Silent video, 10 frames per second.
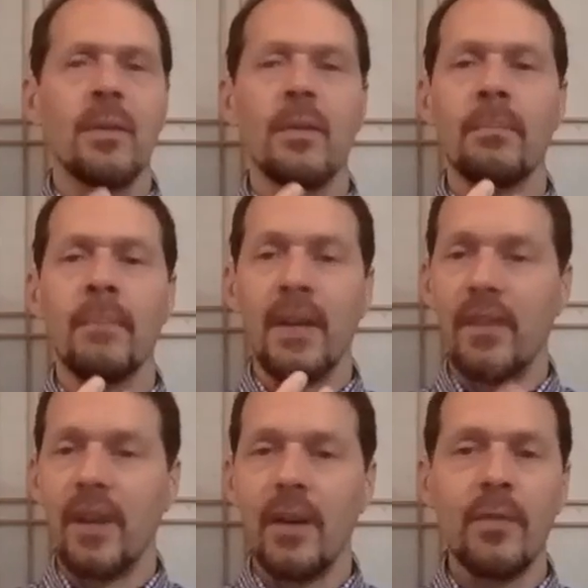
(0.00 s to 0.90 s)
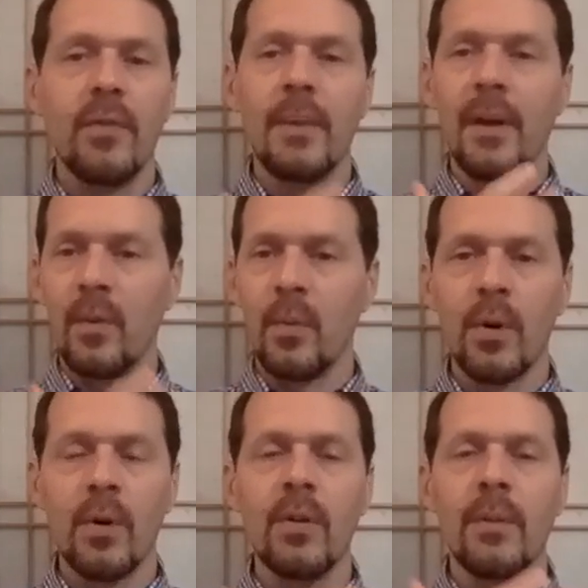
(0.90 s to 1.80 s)
myself, about the
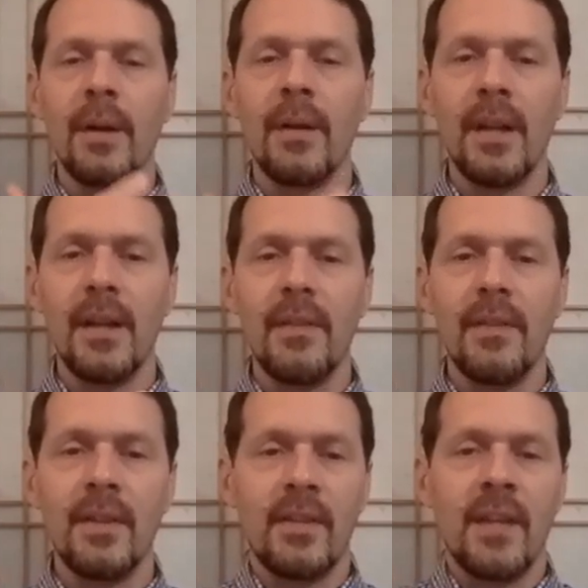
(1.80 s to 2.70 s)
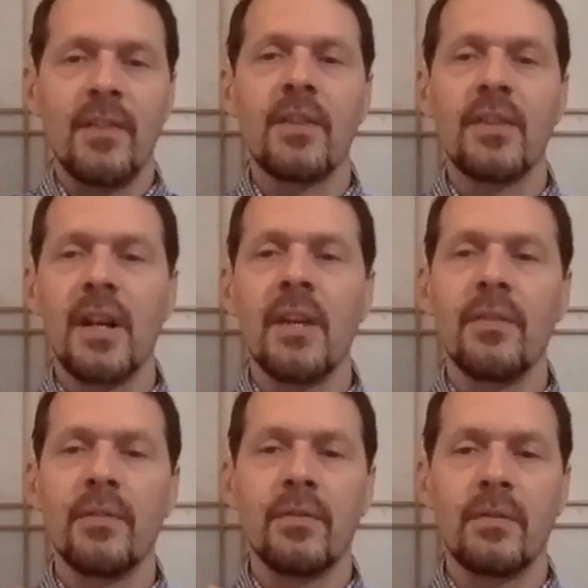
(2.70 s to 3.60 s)
world, about life. That's the
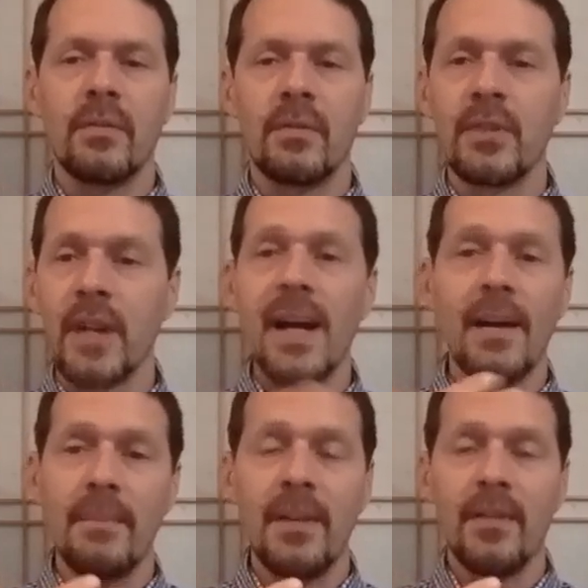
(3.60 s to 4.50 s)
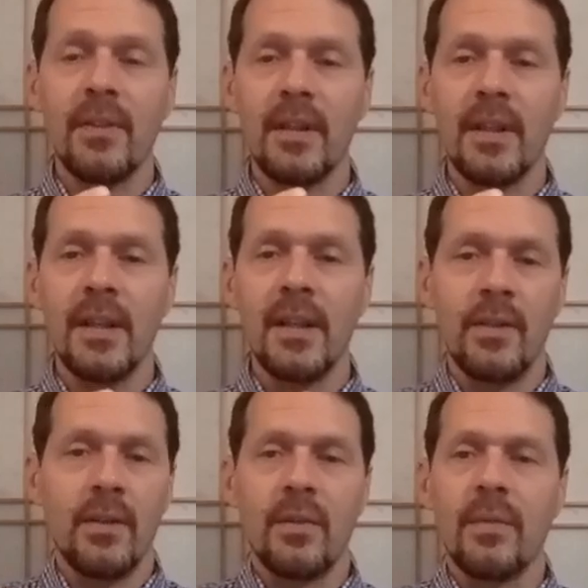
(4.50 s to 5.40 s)
child's job, basically.
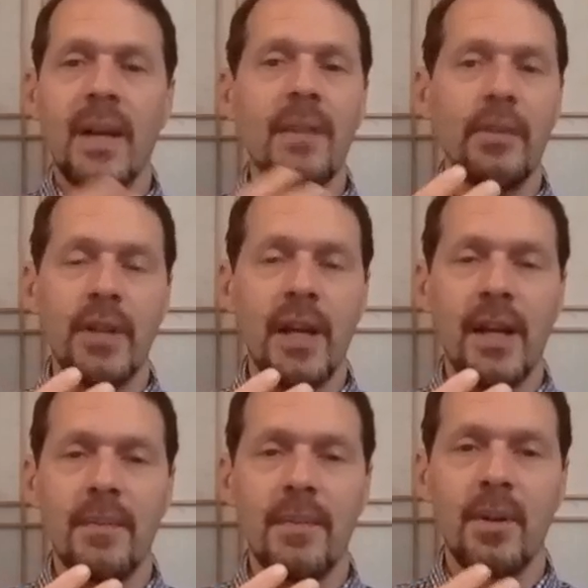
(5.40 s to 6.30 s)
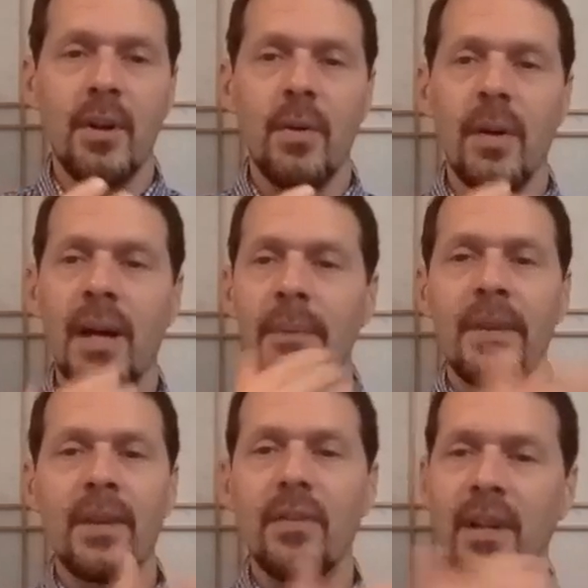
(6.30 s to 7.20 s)
It's a survival job to know I'm
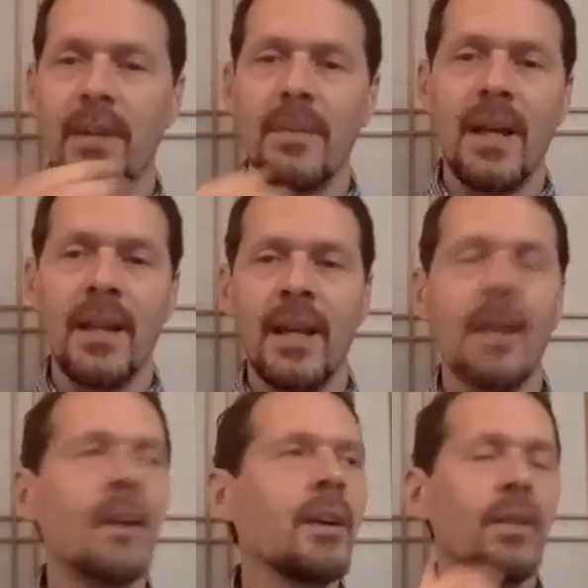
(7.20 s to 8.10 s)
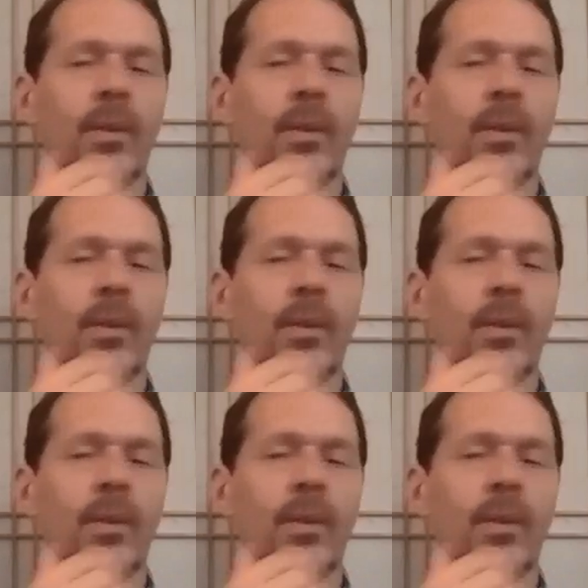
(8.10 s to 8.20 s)
this and I'm not that.